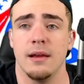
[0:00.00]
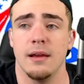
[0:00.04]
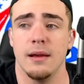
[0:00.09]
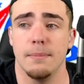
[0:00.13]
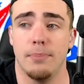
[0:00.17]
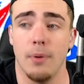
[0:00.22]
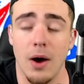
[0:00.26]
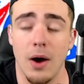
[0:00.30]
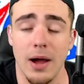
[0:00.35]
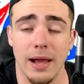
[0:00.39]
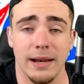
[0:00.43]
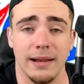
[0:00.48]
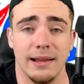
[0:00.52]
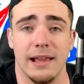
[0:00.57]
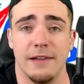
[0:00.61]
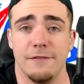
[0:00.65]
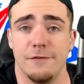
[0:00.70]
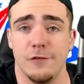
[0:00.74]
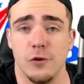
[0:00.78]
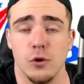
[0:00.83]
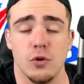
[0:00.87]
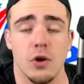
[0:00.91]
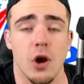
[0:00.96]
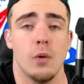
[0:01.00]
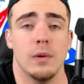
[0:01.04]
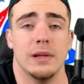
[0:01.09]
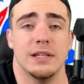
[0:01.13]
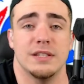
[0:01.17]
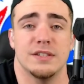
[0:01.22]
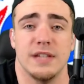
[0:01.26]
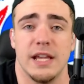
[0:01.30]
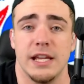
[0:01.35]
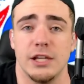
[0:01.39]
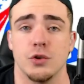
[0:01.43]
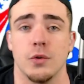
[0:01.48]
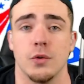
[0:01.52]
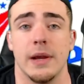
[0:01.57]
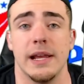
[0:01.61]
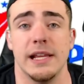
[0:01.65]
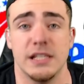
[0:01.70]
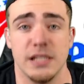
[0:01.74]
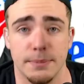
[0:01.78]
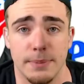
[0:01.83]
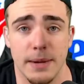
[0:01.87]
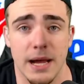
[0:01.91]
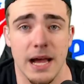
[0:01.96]
but if you go and say
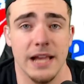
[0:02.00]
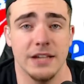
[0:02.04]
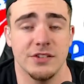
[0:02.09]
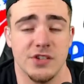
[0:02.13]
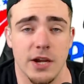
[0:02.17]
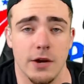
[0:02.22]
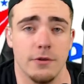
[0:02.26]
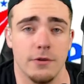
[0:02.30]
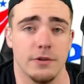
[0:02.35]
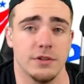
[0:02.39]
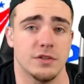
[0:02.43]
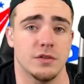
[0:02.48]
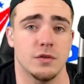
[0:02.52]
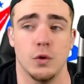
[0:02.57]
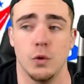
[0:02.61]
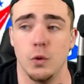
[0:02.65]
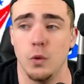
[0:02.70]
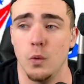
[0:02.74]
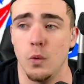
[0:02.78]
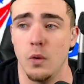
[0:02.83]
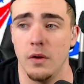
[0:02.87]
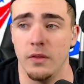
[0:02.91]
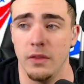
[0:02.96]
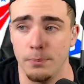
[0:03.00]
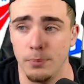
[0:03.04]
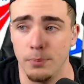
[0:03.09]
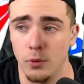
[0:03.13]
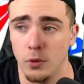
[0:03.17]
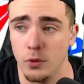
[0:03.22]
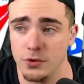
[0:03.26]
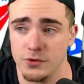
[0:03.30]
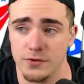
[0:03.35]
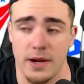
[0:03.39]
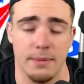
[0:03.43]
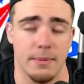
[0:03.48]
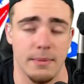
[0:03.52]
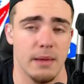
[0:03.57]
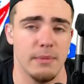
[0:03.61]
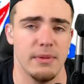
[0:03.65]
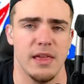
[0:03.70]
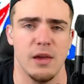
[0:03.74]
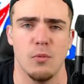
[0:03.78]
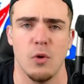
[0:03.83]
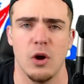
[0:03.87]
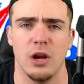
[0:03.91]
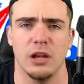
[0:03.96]
trade Tobias Harris to the Bulls, right? Maybe
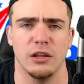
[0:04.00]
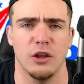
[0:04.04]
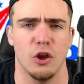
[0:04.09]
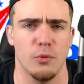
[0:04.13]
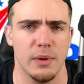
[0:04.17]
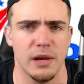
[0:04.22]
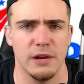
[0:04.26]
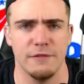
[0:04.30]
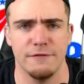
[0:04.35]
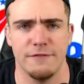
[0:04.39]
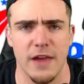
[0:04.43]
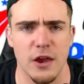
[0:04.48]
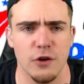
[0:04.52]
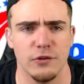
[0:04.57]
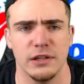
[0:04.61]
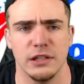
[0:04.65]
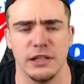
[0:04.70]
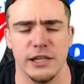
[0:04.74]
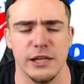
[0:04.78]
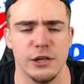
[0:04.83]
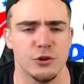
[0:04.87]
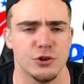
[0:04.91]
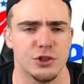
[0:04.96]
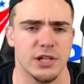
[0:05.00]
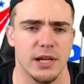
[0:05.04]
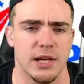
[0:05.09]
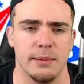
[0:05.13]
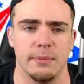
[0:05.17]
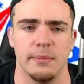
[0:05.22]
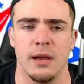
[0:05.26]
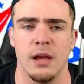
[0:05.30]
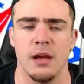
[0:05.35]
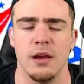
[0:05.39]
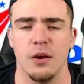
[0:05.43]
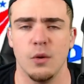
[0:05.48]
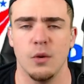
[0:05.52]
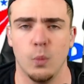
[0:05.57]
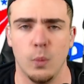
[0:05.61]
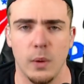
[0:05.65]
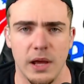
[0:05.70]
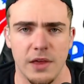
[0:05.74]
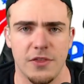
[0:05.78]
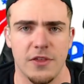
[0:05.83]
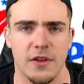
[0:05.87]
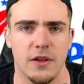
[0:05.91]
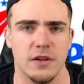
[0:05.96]
they want a little bit of veteran leadership
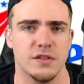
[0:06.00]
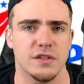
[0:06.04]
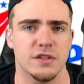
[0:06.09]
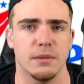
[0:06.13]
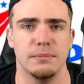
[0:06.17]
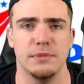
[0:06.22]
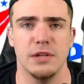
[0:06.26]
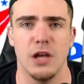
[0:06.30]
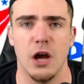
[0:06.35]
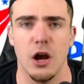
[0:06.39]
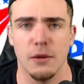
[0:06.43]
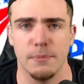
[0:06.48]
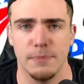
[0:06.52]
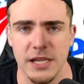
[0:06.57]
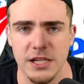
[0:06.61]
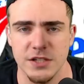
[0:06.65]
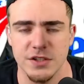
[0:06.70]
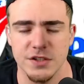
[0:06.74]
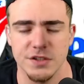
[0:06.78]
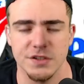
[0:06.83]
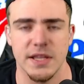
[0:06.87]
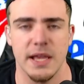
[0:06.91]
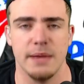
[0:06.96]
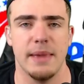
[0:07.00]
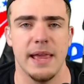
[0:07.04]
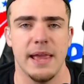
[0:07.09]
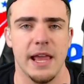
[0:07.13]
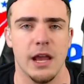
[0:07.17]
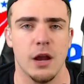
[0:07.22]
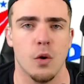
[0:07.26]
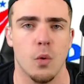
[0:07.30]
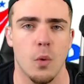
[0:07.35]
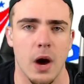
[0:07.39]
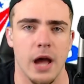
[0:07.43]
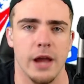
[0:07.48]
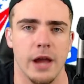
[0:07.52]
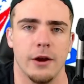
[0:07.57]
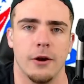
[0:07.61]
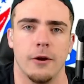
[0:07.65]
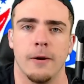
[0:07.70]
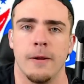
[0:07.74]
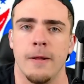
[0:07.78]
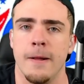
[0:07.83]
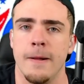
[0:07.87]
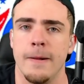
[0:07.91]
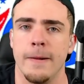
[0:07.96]
with some young pieces they may
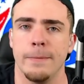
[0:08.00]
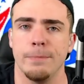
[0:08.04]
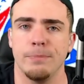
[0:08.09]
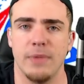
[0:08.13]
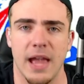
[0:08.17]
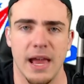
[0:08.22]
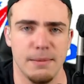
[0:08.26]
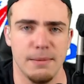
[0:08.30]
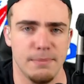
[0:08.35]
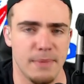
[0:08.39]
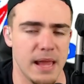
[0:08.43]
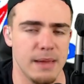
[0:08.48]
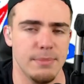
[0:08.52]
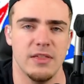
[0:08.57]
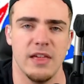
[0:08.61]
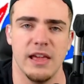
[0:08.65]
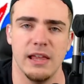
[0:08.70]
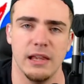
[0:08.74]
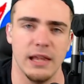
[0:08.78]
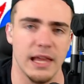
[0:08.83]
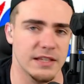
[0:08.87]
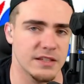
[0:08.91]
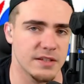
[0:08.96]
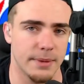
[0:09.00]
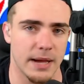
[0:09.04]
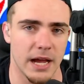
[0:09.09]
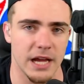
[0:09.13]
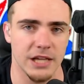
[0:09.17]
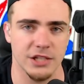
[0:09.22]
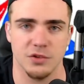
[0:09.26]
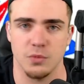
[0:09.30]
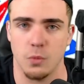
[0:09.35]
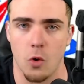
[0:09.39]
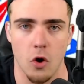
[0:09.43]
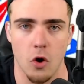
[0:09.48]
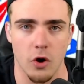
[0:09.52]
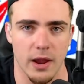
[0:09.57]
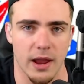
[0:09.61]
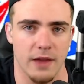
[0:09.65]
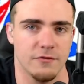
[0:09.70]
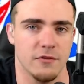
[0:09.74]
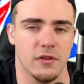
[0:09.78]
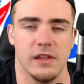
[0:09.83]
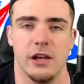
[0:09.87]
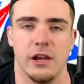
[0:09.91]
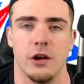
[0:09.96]
acquire, and maybe they let Tobias walk
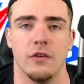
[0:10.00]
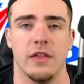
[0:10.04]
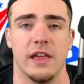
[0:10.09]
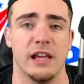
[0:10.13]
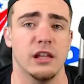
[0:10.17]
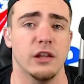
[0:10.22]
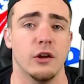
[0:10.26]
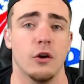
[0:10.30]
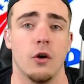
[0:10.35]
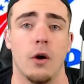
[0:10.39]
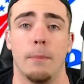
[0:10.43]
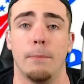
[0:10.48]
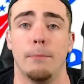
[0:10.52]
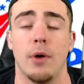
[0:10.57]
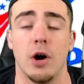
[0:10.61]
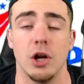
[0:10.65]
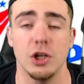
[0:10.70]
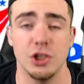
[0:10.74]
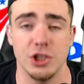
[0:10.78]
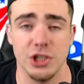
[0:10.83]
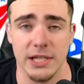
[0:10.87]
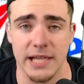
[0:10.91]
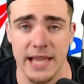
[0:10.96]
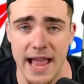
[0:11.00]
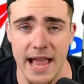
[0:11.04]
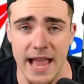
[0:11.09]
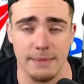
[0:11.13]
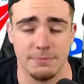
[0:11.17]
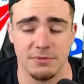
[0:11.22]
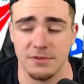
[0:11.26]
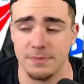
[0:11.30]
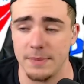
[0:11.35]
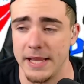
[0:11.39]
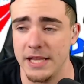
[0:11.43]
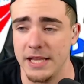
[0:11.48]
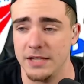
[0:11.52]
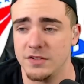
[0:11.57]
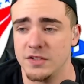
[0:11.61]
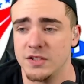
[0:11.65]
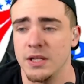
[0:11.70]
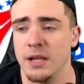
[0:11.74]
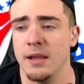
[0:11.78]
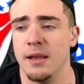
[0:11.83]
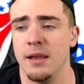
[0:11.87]
after the year. They clear a bunch of cap space,